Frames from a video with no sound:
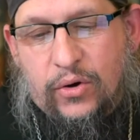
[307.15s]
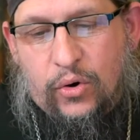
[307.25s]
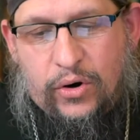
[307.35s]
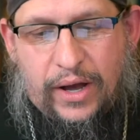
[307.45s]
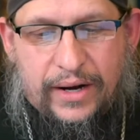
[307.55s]

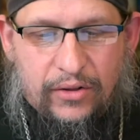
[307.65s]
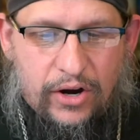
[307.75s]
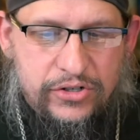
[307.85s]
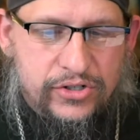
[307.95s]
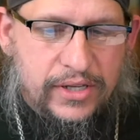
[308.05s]
Or on a
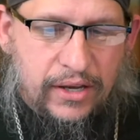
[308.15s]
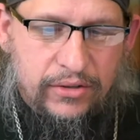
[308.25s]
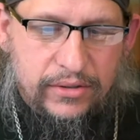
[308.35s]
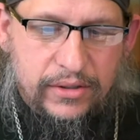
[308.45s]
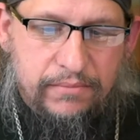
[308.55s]
larger
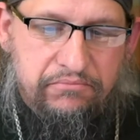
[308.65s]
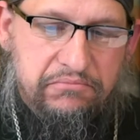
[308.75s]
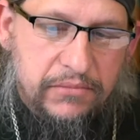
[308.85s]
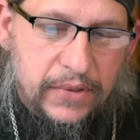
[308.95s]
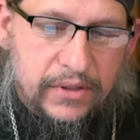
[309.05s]
scale,
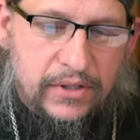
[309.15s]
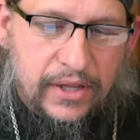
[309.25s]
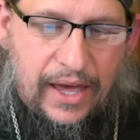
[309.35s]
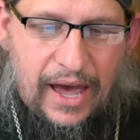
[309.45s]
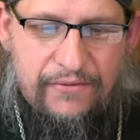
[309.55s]

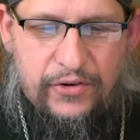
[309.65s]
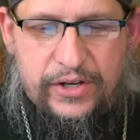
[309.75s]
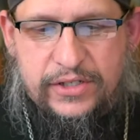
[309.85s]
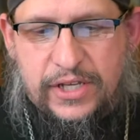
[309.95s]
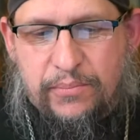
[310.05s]
to the
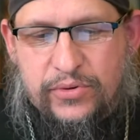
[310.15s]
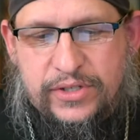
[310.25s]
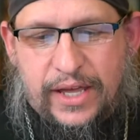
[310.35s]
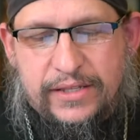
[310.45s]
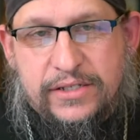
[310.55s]
Africans, he
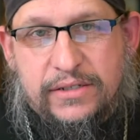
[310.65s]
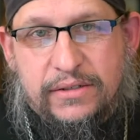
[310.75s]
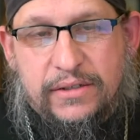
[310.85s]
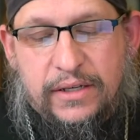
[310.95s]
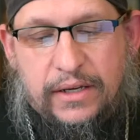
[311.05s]

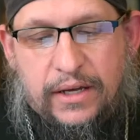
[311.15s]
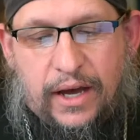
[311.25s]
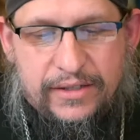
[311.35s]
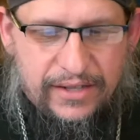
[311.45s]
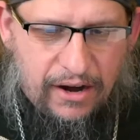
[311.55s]
presents
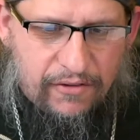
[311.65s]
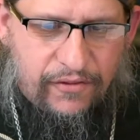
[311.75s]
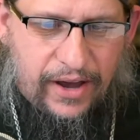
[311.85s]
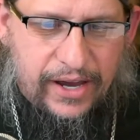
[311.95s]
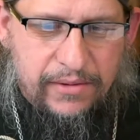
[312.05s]
a
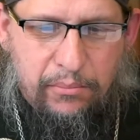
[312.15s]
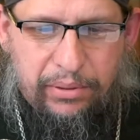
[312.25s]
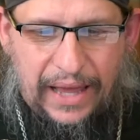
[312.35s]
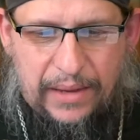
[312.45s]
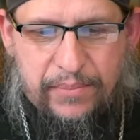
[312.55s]
terrifying
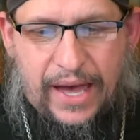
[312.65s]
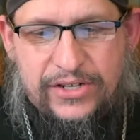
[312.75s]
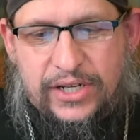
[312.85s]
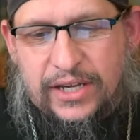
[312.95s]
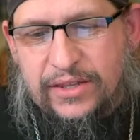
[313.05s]
black
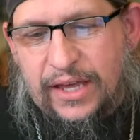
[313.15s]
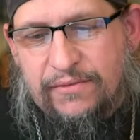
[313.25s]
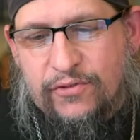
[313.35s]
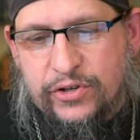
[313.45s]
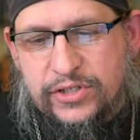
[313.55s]
magic, and
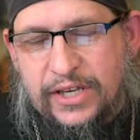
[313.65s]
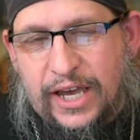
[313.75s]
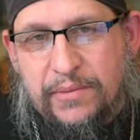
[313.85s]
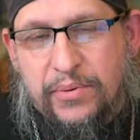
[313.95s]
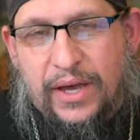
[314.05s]
then for
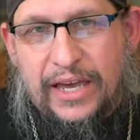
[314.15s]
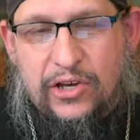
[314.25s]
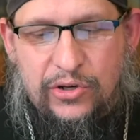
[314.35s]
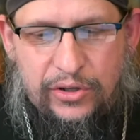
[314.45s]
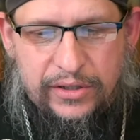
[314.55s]
escape,
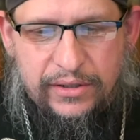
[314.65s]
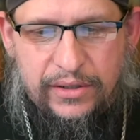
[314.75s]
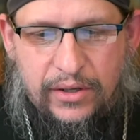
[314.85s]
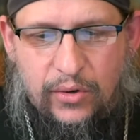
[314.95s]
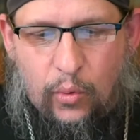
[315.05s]
a good
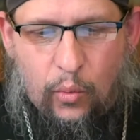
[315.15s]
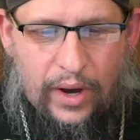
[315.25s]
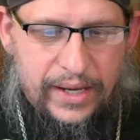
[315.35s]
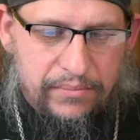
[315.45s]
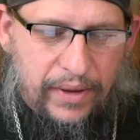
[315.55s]

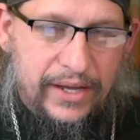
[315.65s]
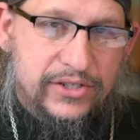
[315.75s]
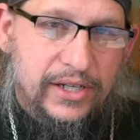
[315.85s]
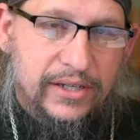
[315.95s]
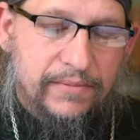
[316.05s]
white
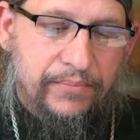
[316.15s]
magic.